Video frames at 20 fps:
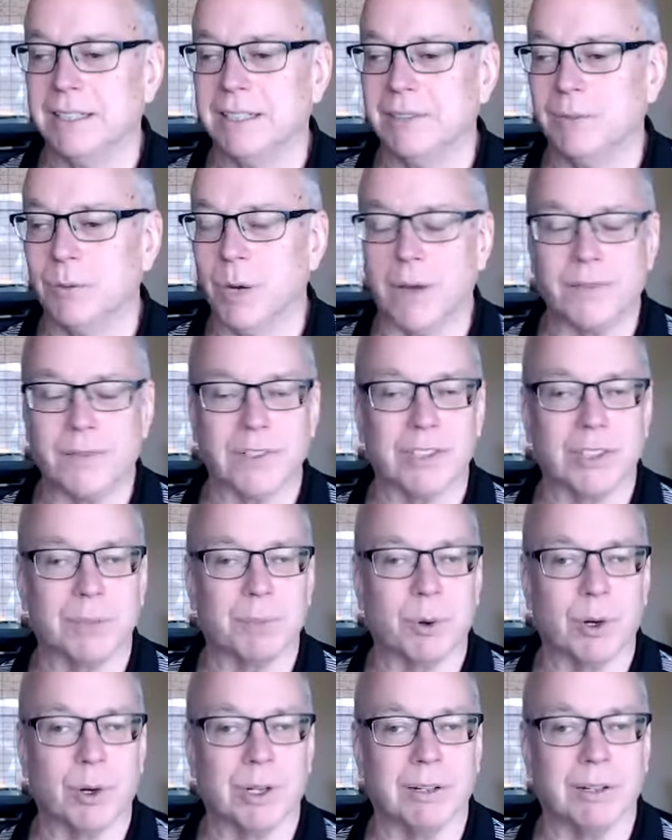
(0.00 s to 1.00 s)
we have to
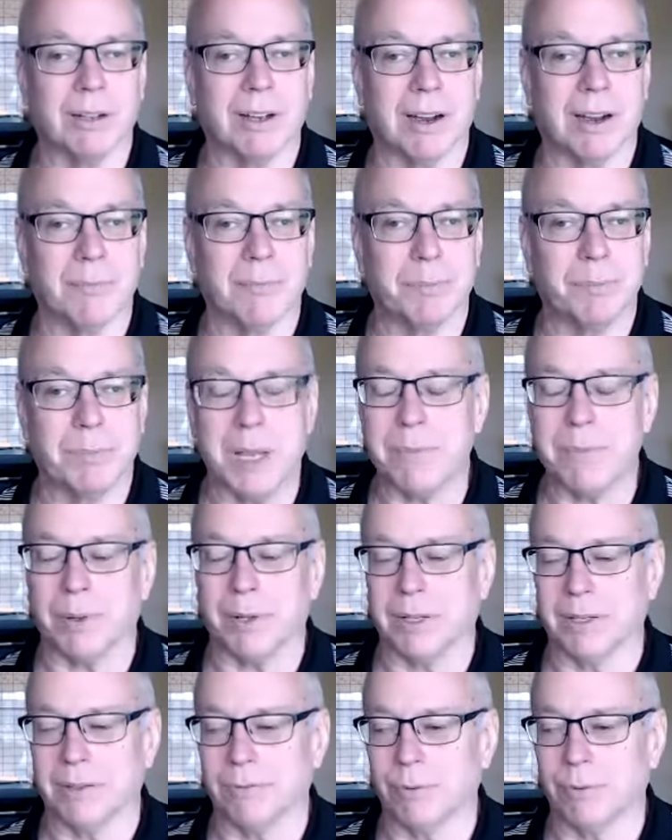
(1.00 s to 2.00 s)
support our
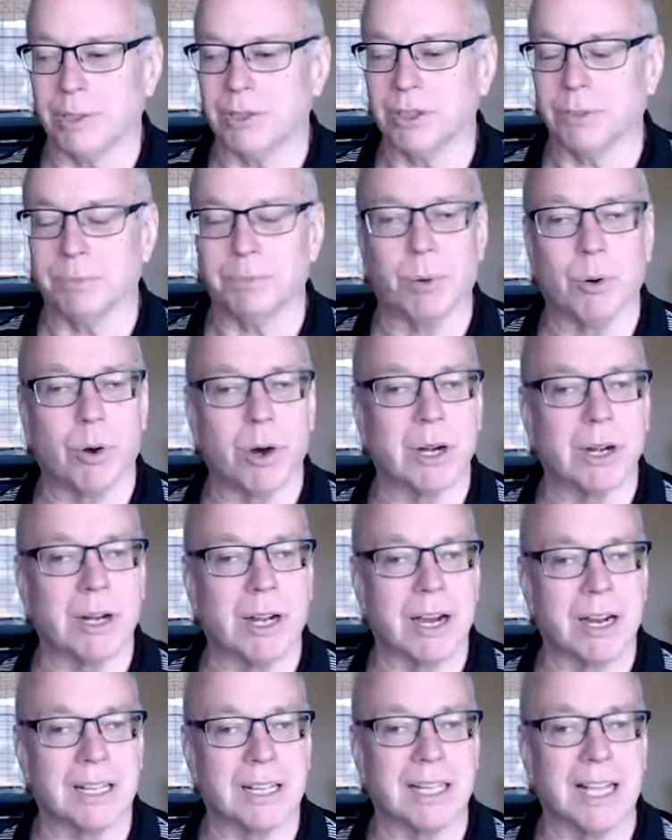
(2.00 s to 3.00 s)
people. If we support
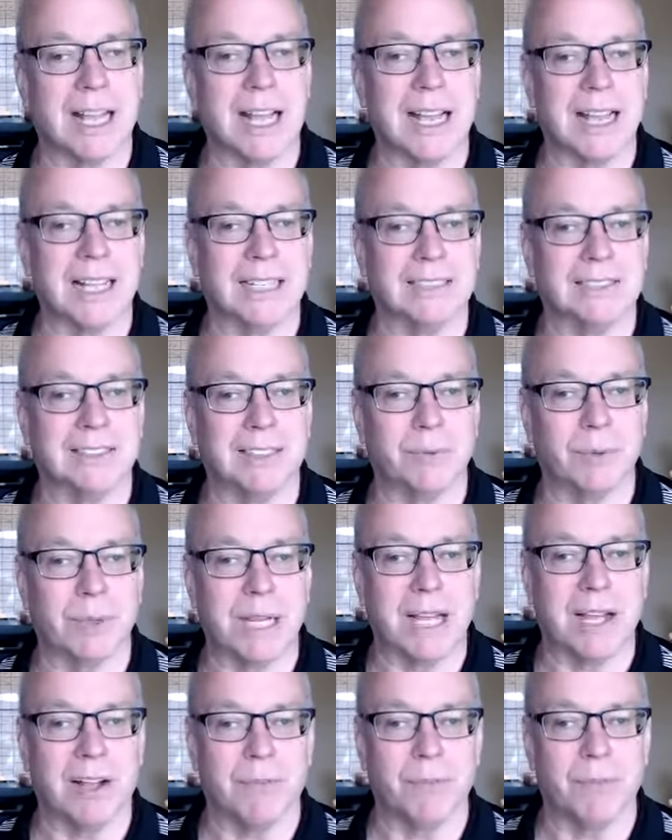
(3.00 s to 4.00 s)
our clients and we
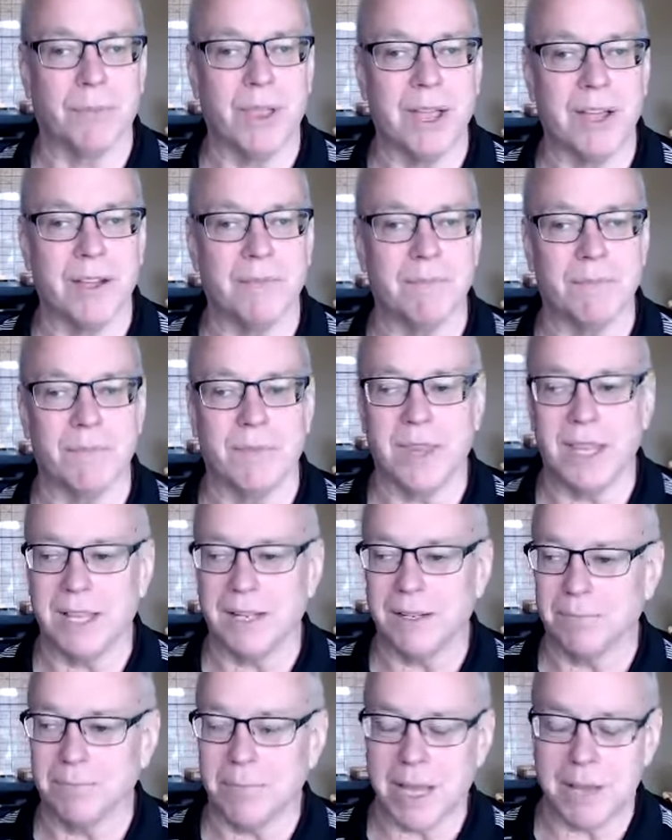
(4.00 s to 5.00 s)
help them,
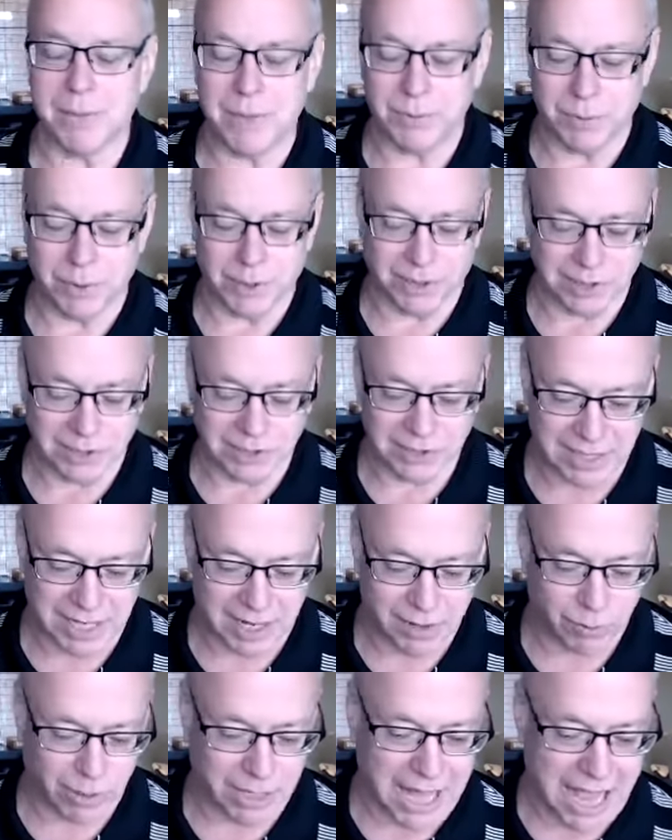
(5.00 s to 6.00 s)
then maybe real
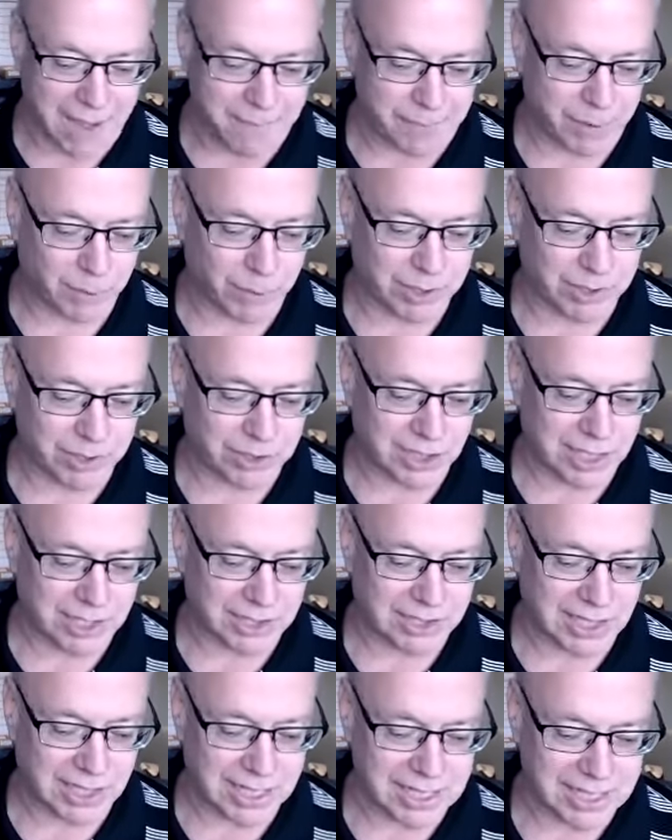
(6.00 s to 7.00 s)
estate will happen when it's all
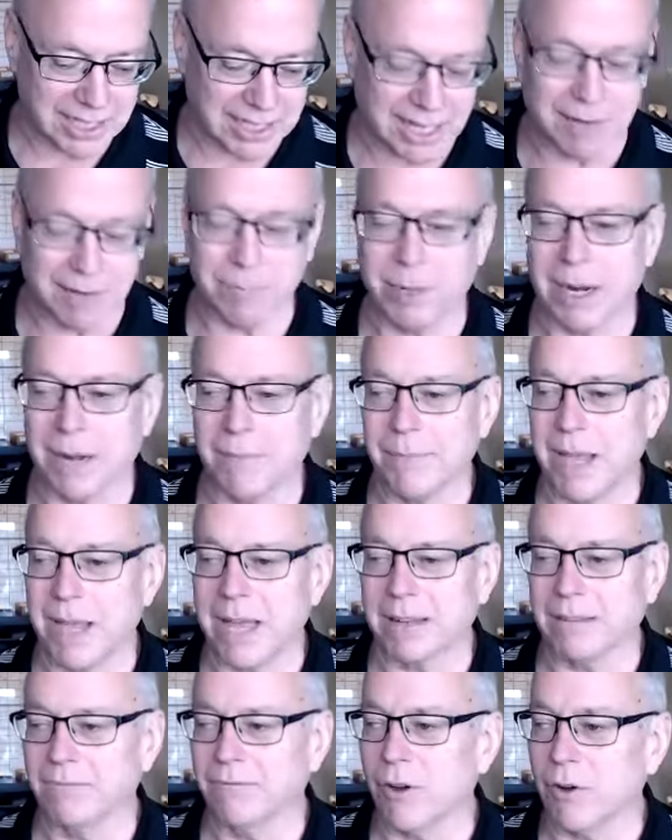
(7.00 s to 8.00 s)
said and done. But I'm not
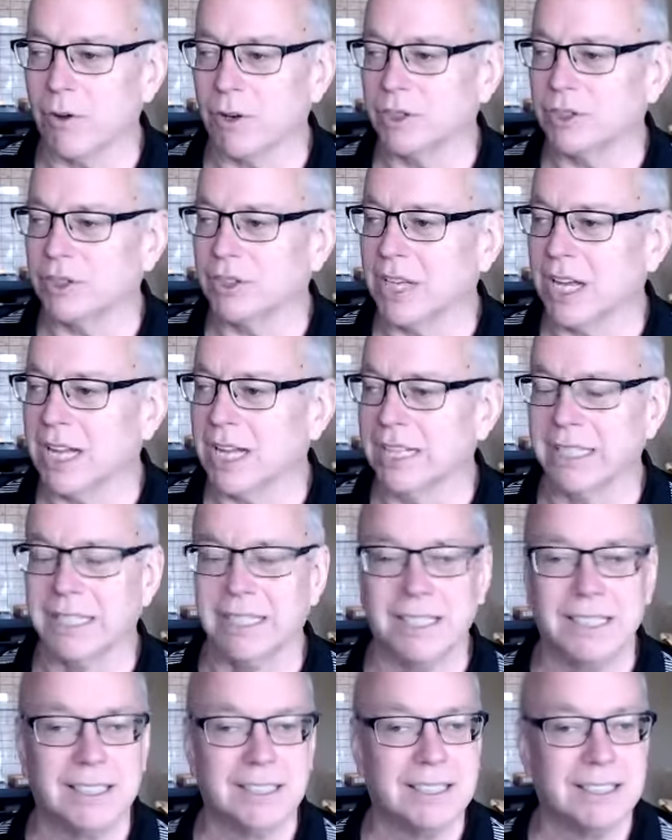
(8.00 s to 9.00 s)
focused on,
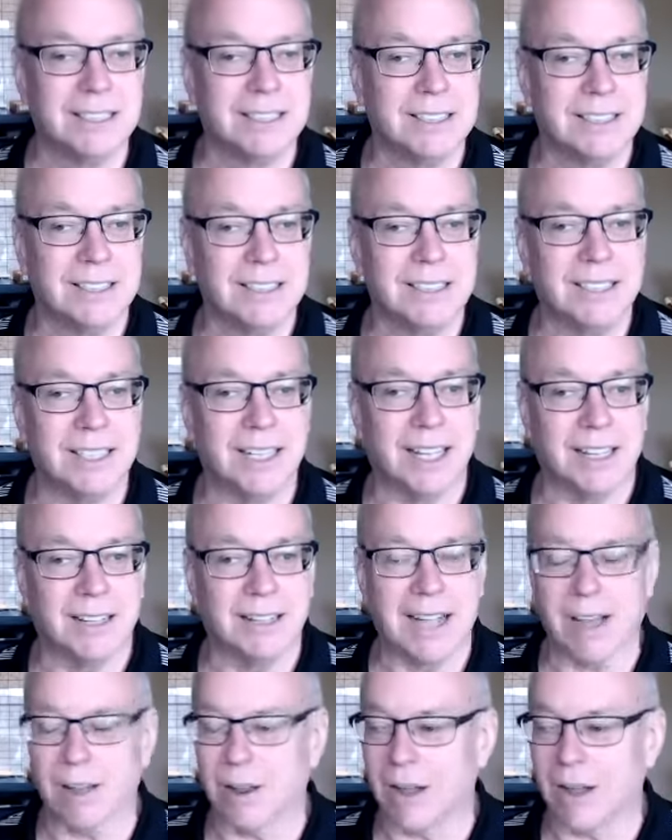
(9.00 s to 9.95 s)
you know, how,